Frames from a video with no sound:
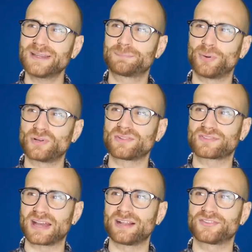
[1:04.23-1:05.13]
it boils
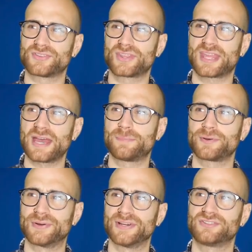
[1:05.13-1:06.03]
down to the
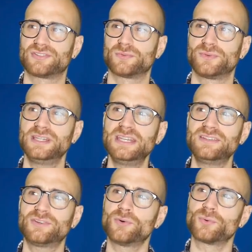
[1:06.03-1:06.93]
Kepa question. We
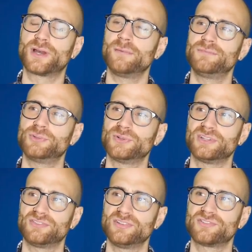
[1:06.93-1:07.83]
need to all come to a
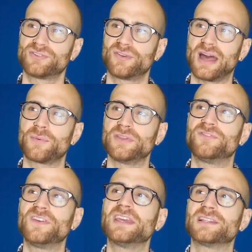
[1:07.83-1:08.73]
decision of how we
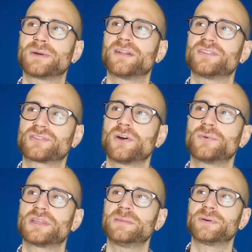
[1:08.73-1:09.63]
feel about this
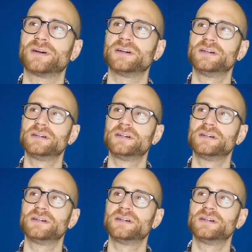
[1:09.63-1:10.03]
goalkeeper.